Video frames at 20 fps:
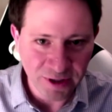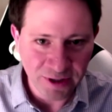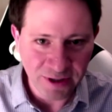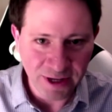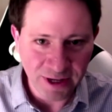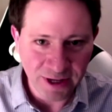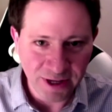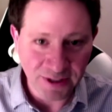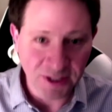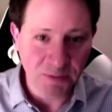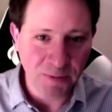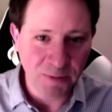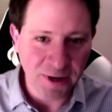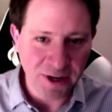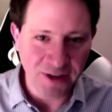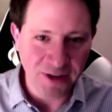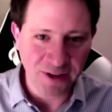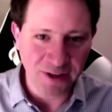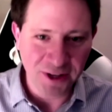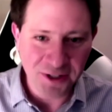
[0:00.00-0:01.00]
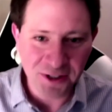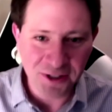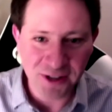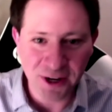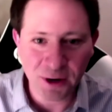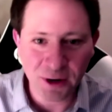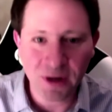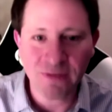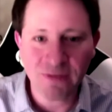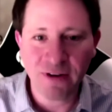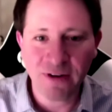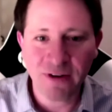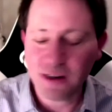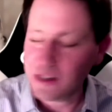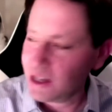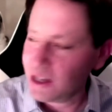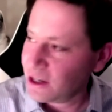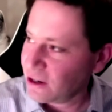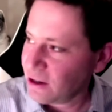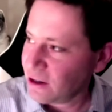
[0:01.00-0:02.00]
That is a speculation. I don't have hard
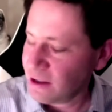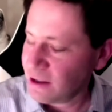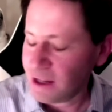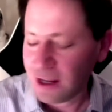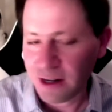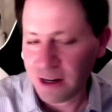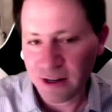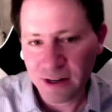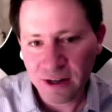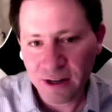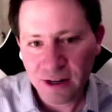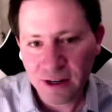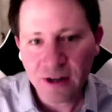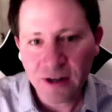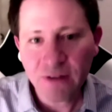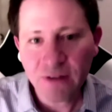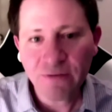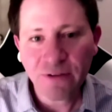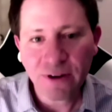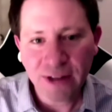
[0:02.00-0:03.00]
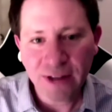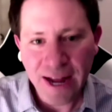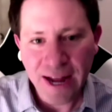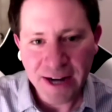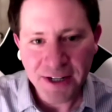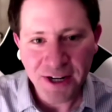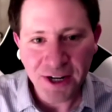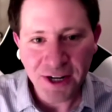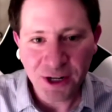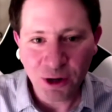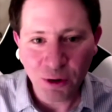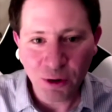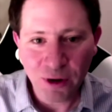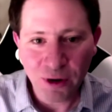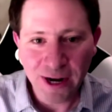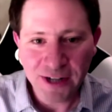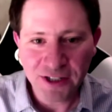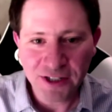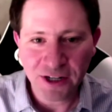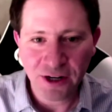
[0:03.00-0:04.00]
data on that. For lactate, no one
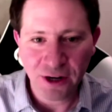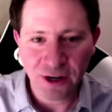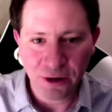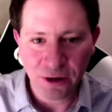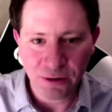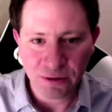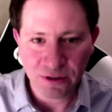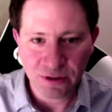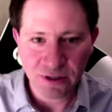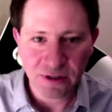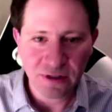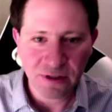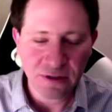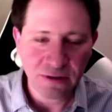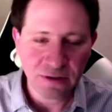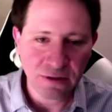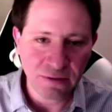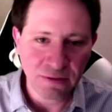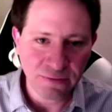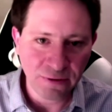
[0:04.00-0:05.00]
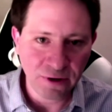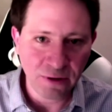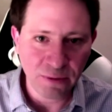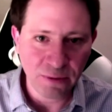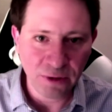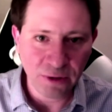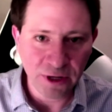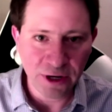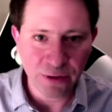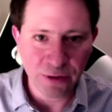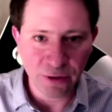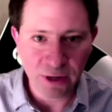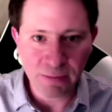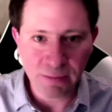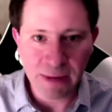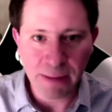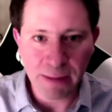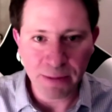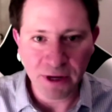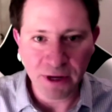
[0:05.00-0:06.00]
actually knows. So for a really
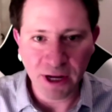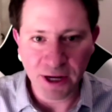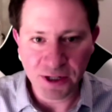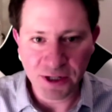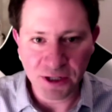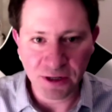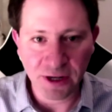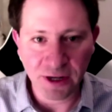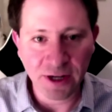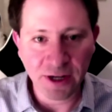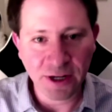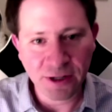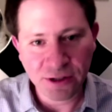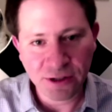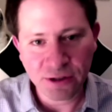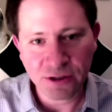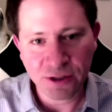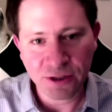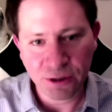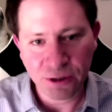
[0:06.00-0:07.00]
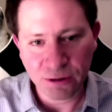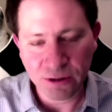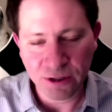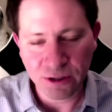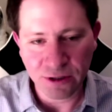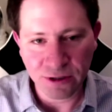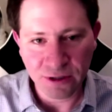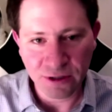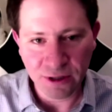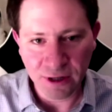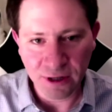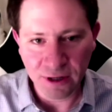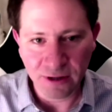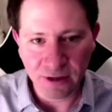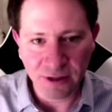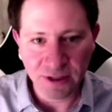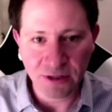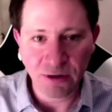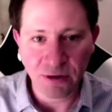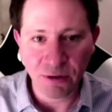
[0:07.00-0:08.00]
grim application like injured soldiers,
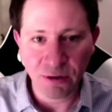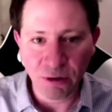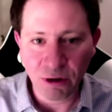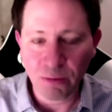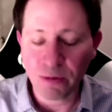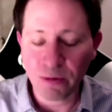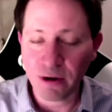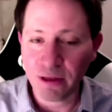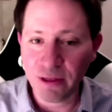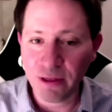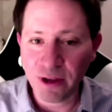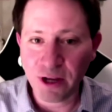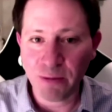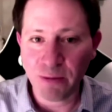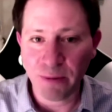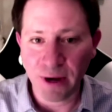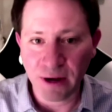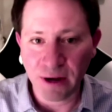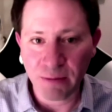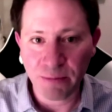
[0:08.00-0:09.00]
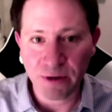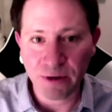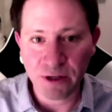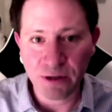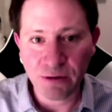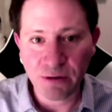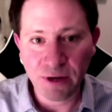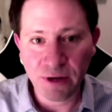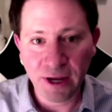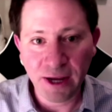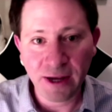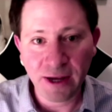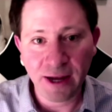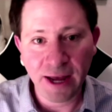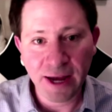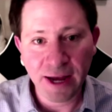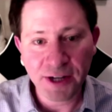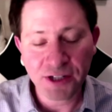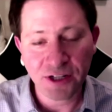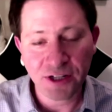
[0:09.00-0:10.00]
this is horrible to think about, but you can't
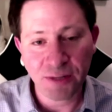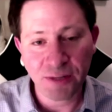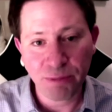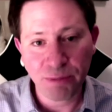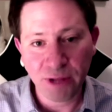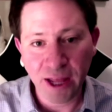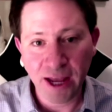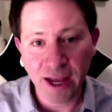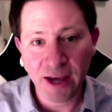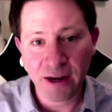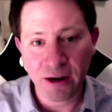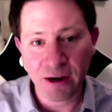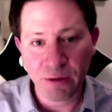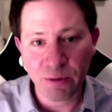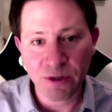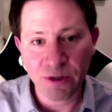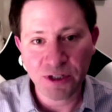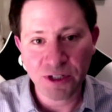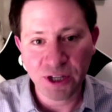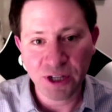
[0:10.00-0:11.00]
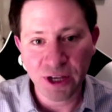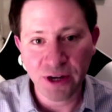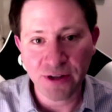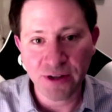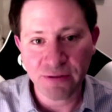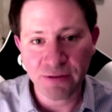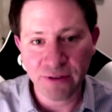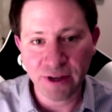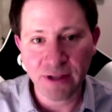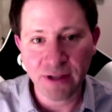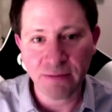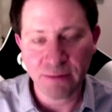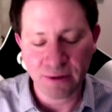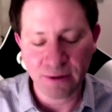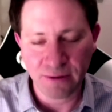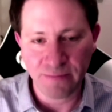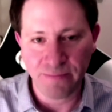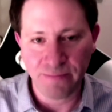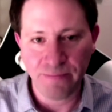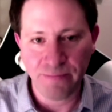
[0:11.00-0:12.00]
actually plan on which skin is available.